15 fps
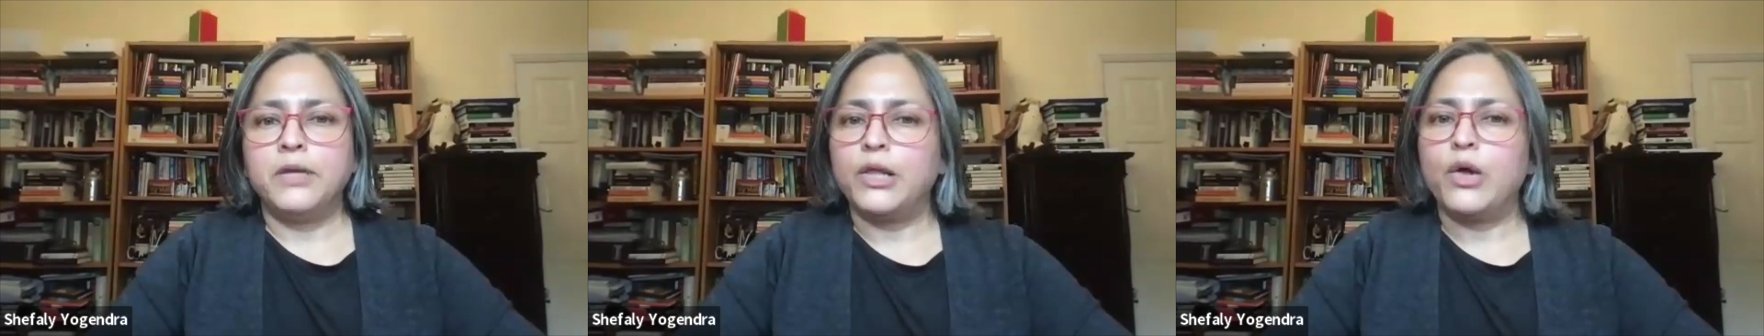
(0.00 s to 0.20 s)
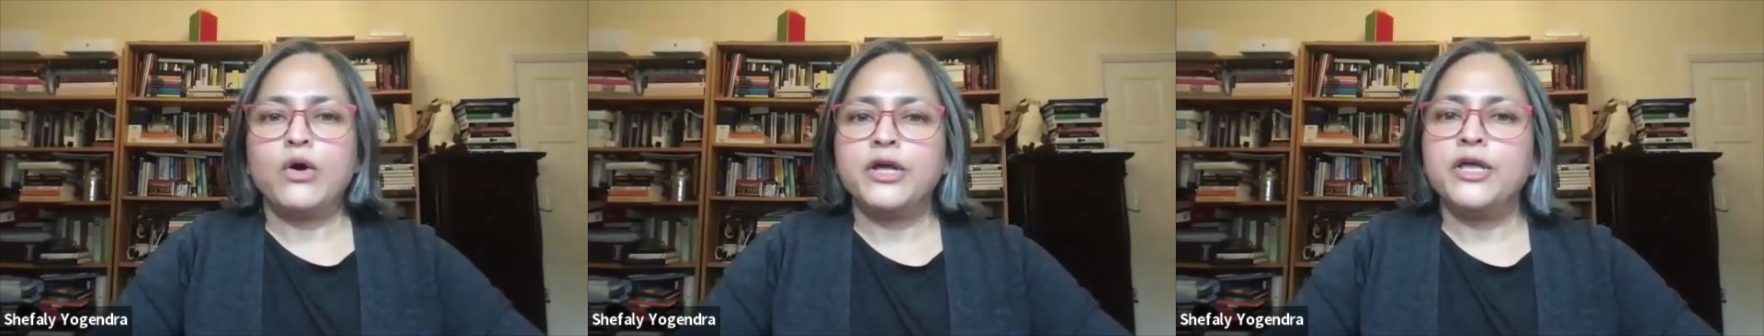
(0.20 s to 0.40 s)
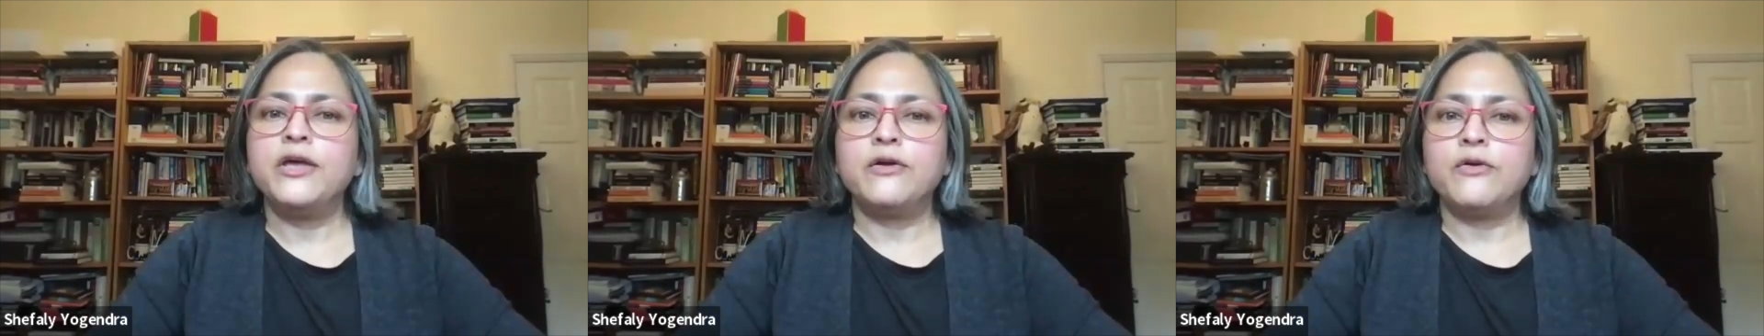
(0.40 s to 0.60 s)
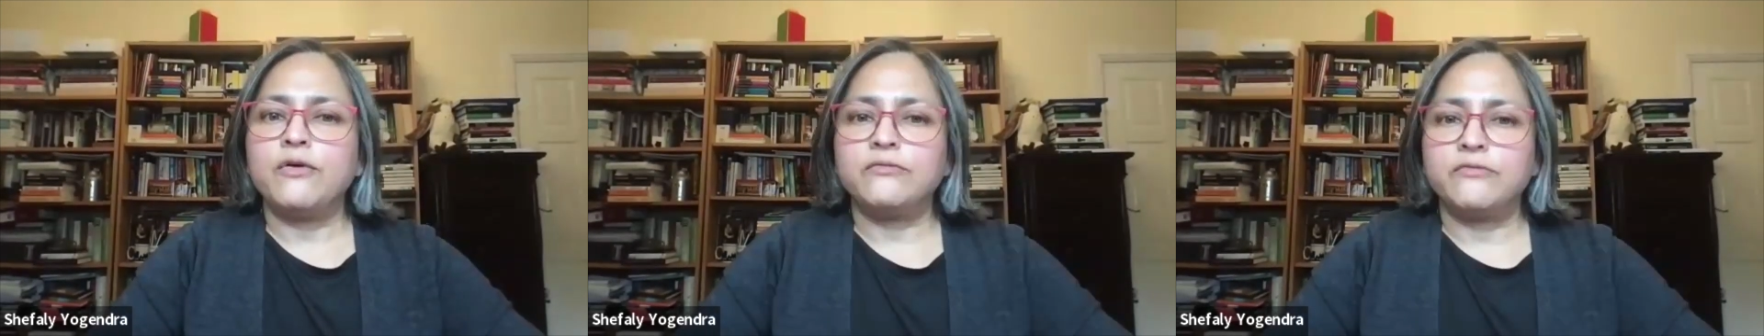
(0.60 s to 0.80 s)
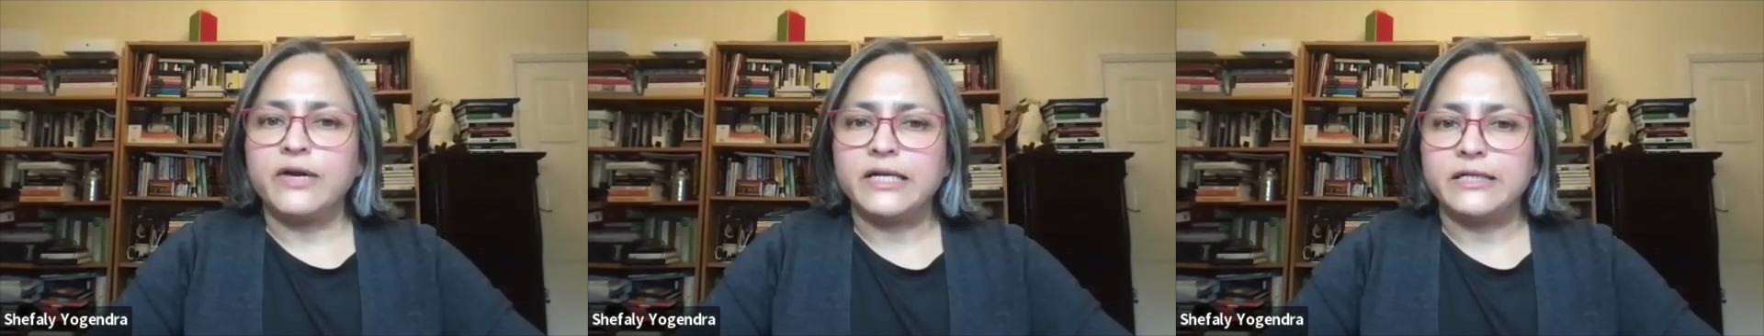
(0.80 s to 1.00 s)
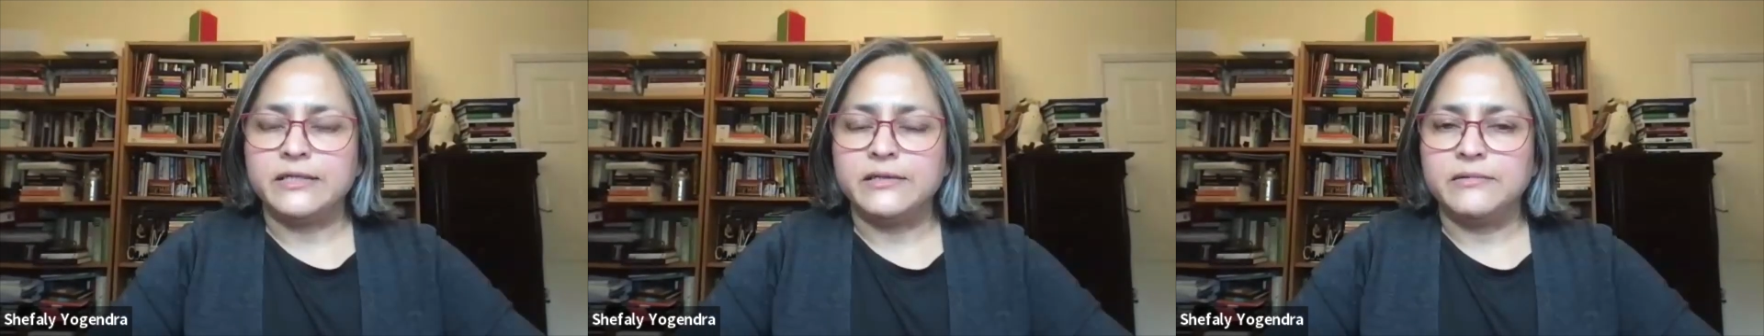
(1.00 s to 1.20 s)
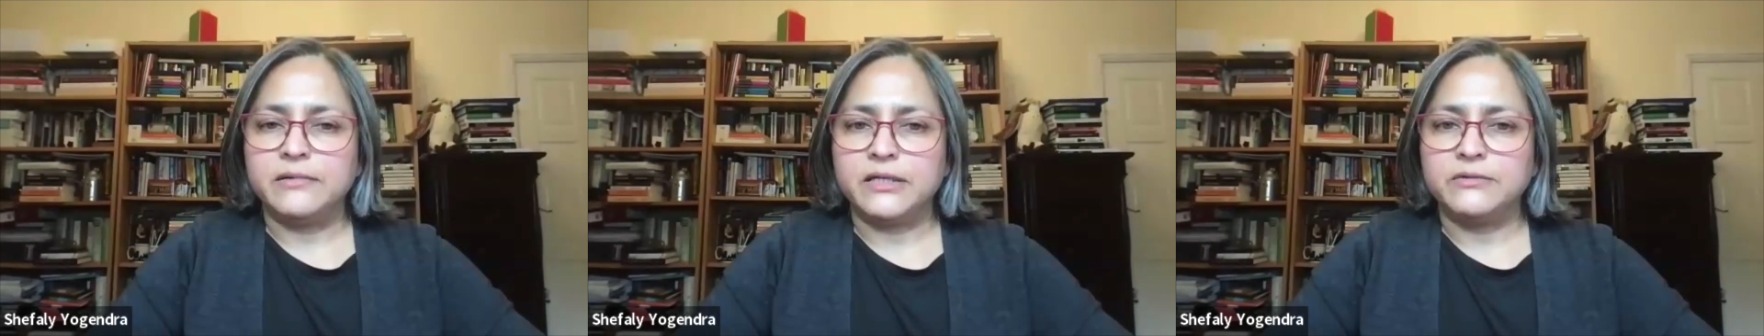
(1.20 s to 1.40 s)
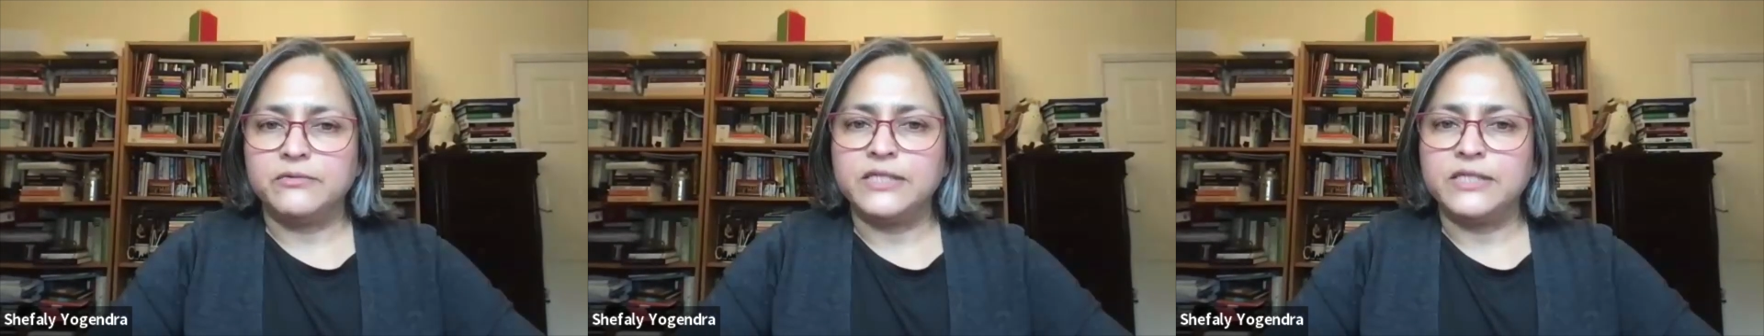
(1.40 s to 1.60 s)
belong here already.
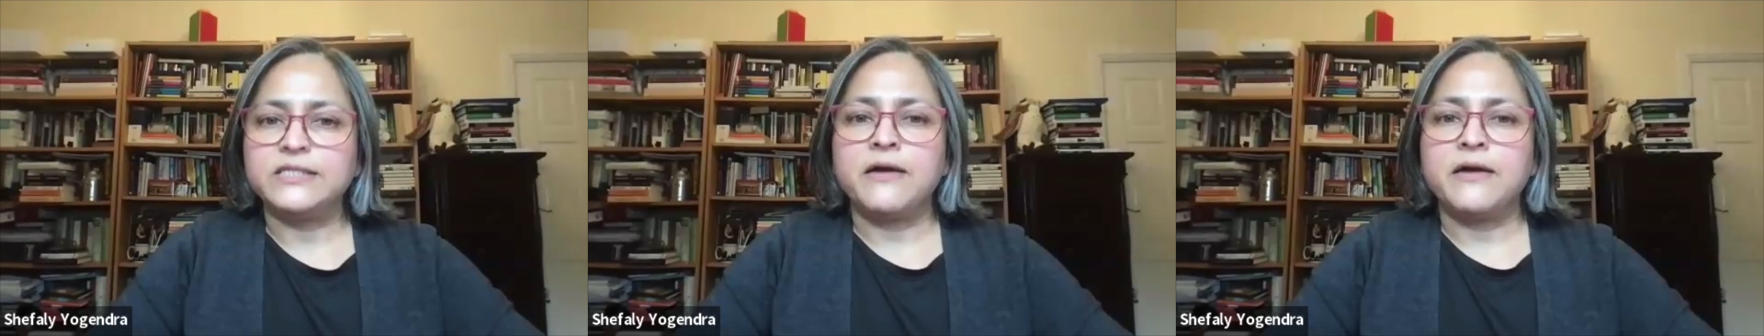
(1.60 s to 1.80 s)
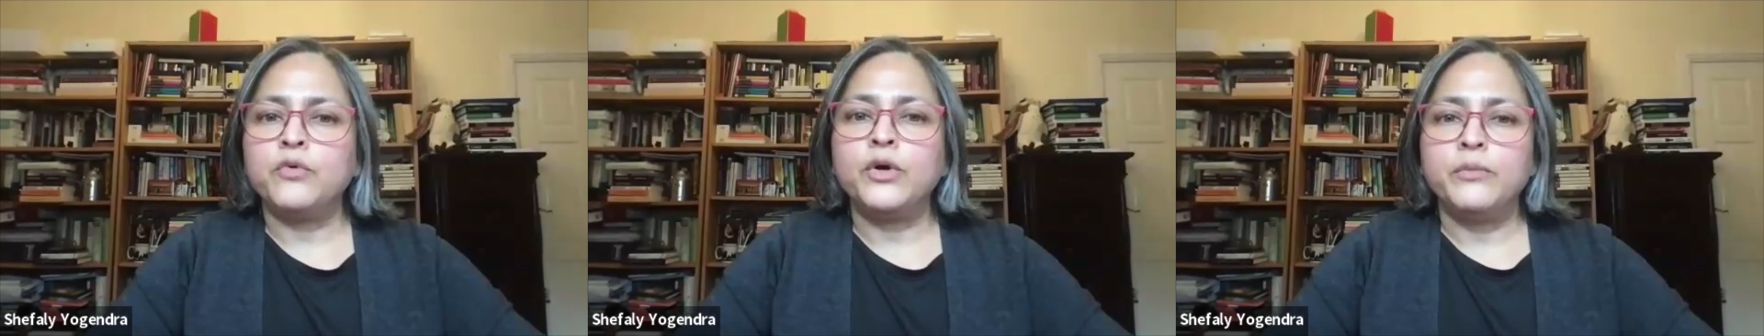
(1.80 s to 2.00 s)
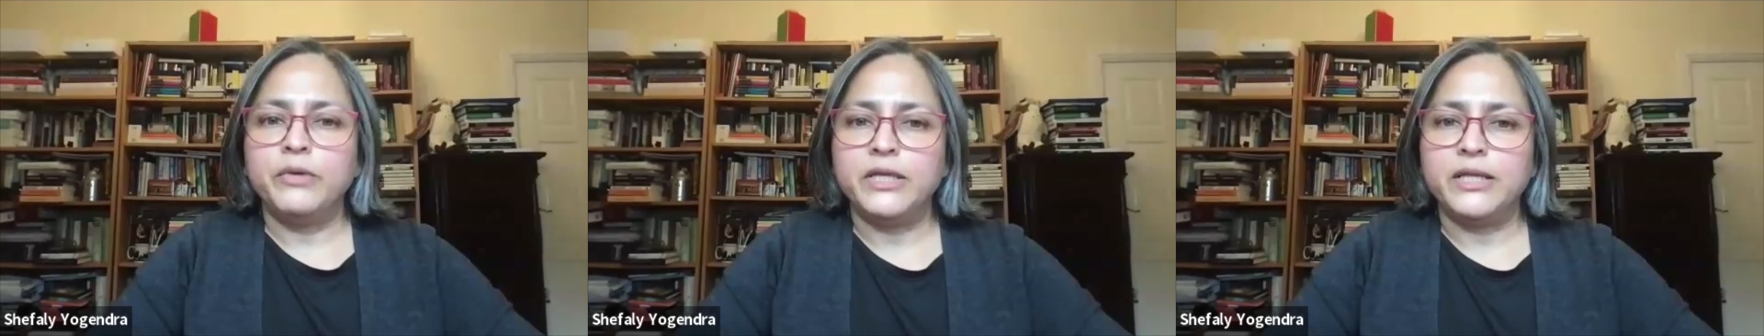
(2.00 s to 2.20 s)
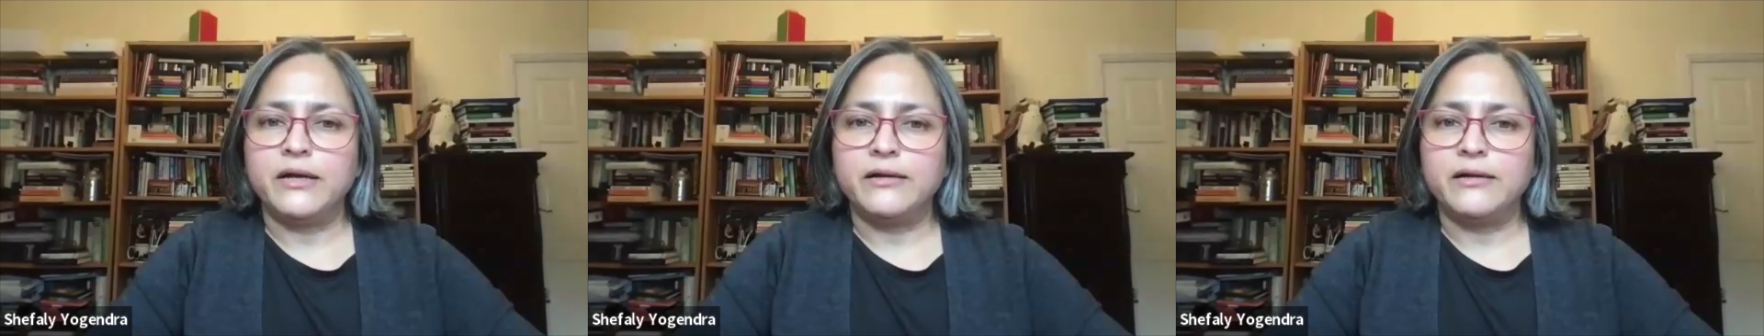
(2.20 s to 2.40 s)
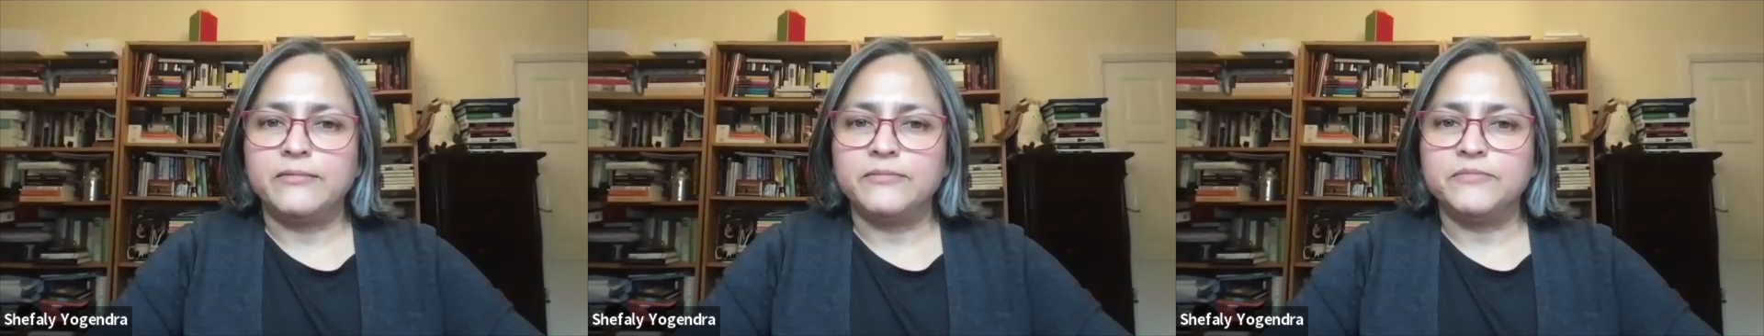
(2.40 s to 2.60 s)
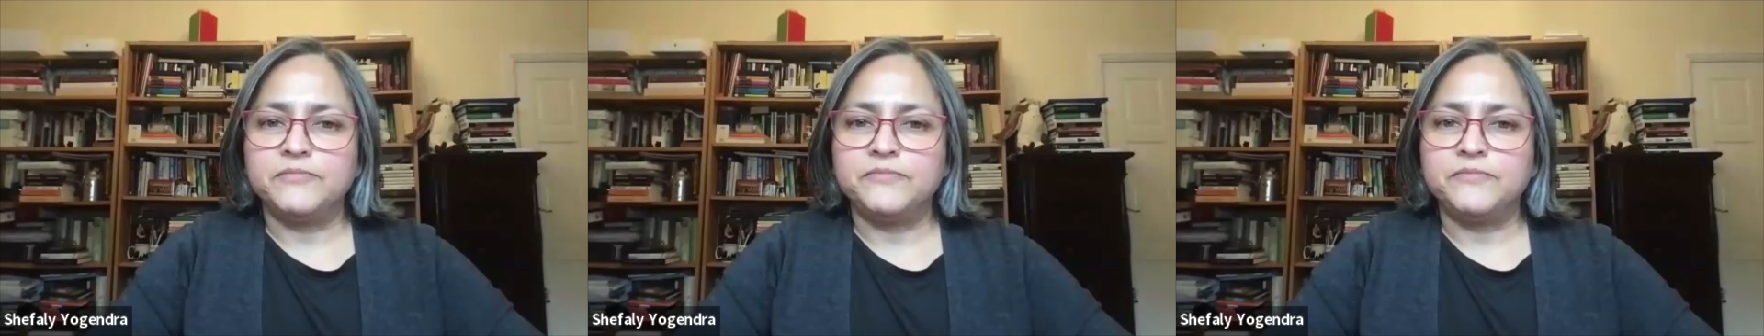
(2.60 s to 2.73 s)
Otherwise, I won't be there.